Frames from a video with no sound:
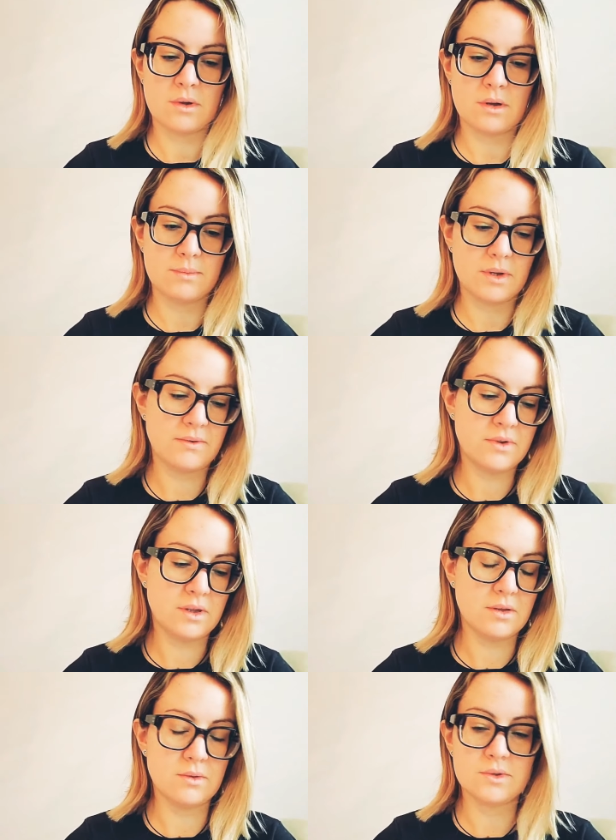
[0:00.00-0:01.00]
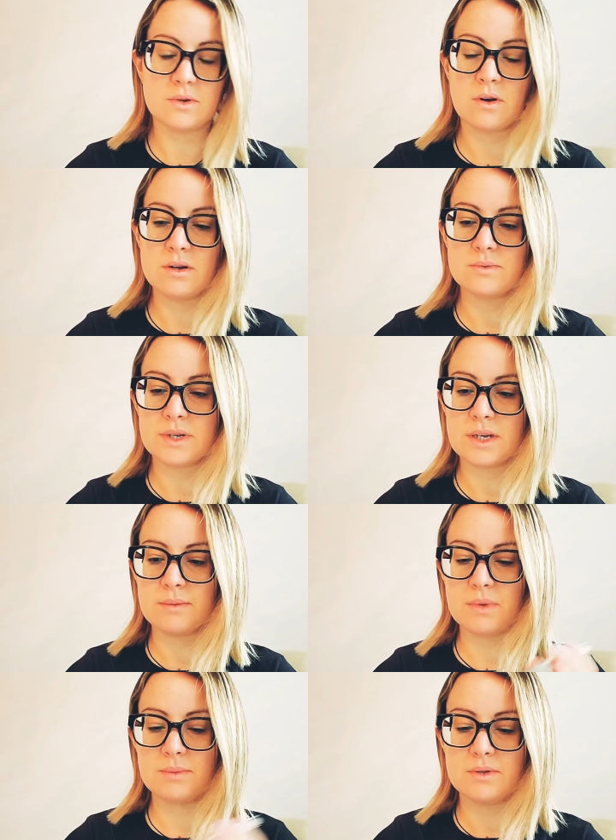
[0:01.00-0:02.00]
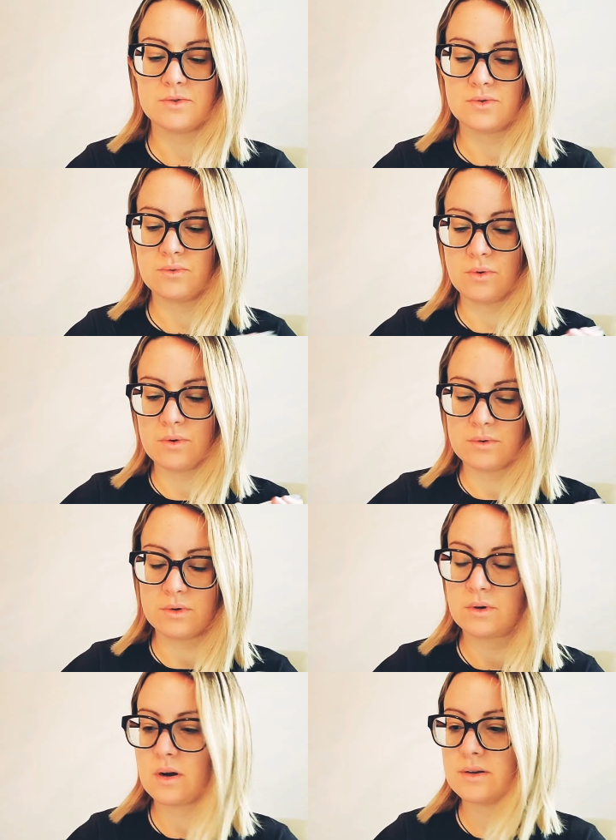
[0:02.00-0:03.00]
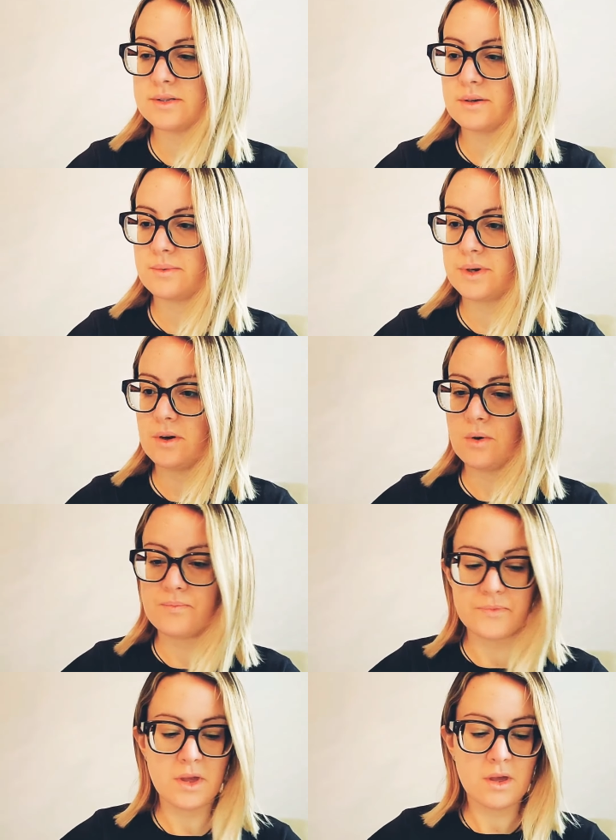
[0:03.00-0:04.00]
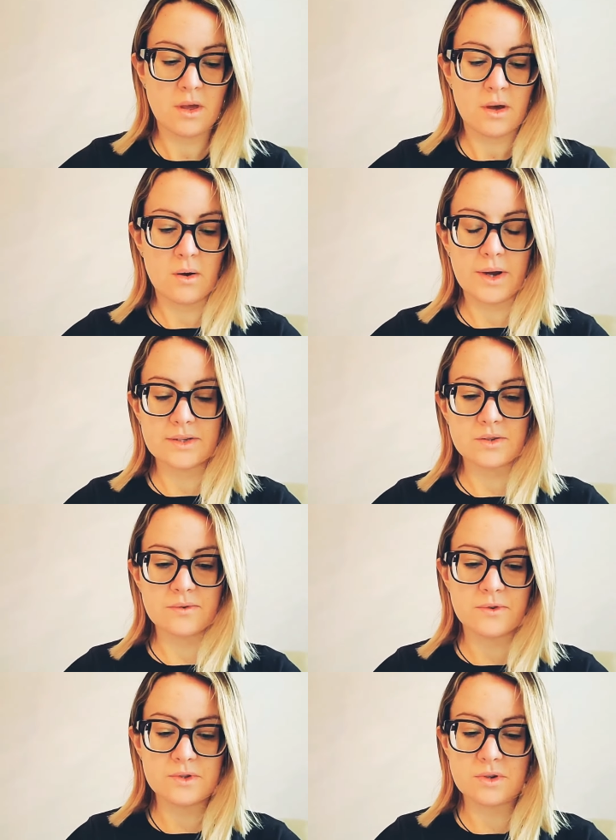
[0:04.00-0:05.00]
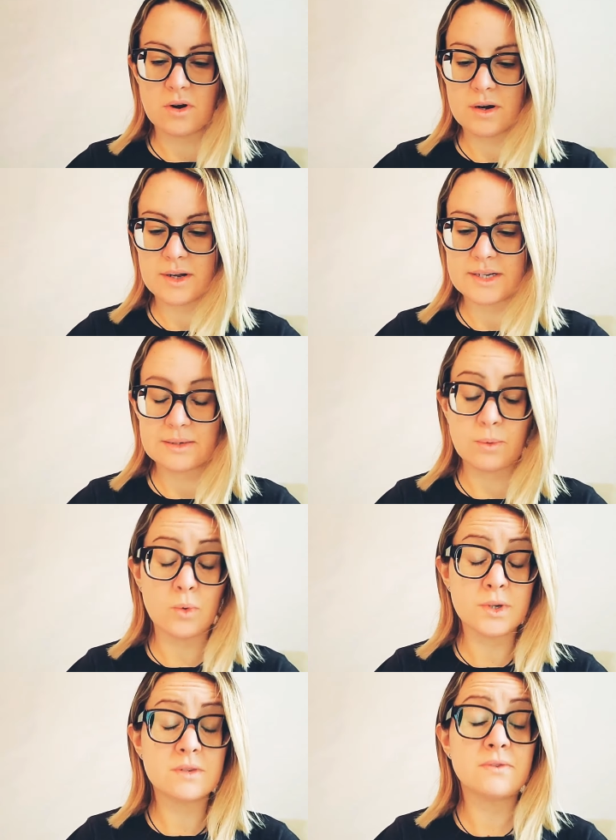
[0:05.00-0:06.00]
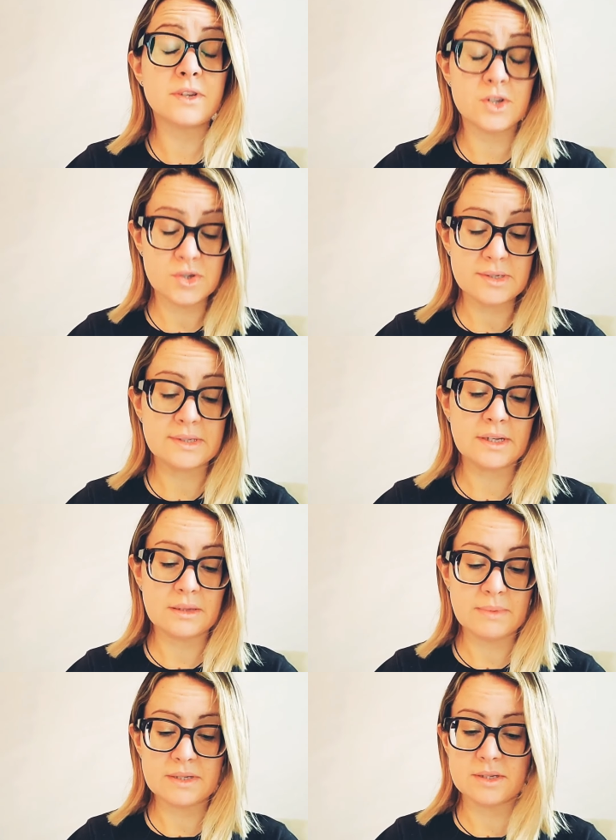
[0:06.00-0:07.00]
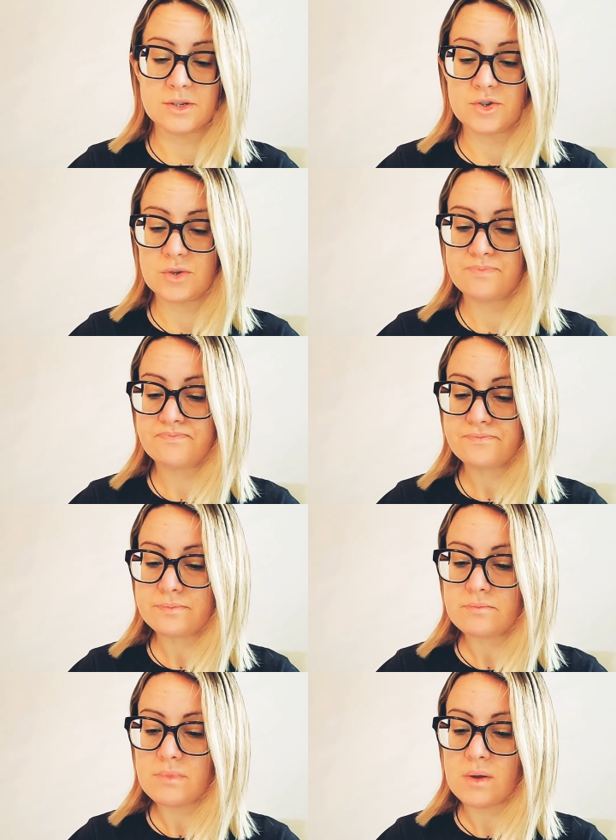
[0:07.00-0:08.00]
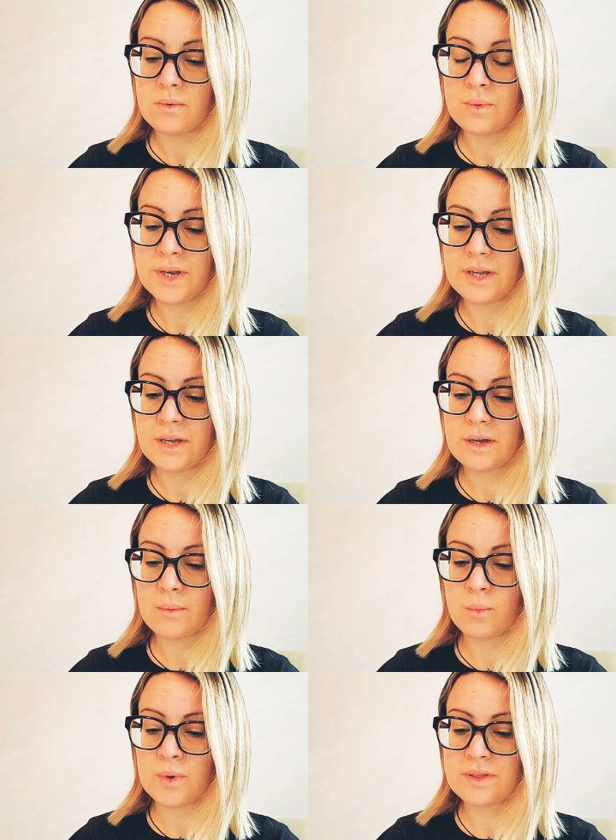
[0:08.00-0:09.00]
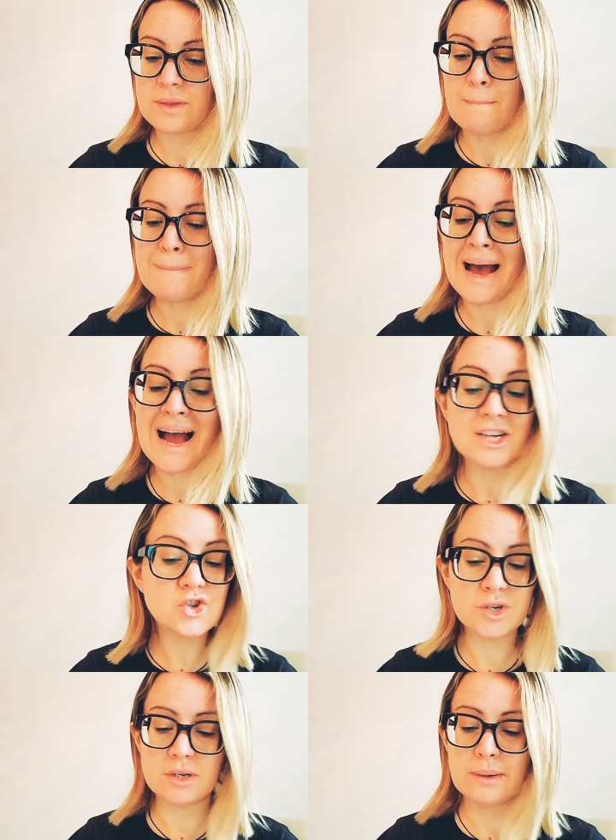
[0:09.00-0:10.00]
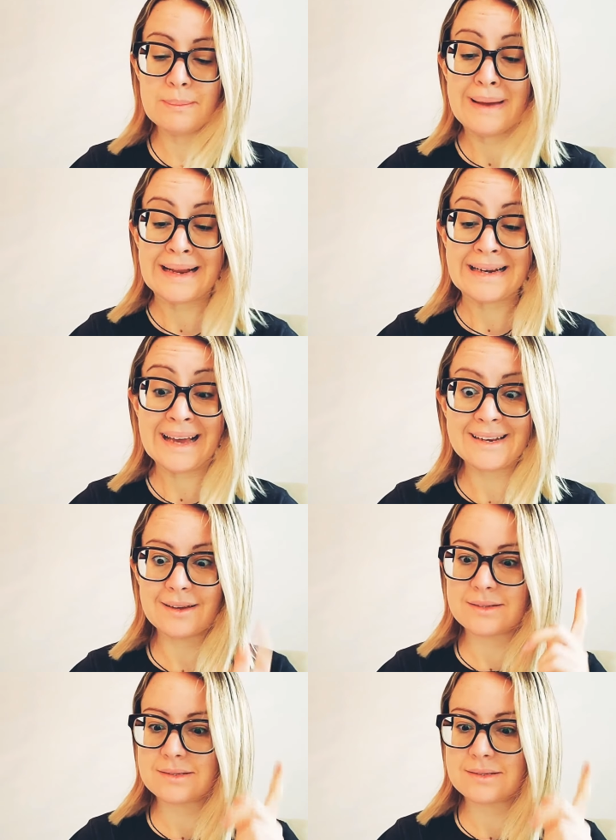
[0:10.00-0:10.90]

I'm not feeling those cards. We're gonna get maybe two oracle cards. There we go. Okay, so the first card, guys, that we're going to finish this daily message reading with: passion, a magnetic and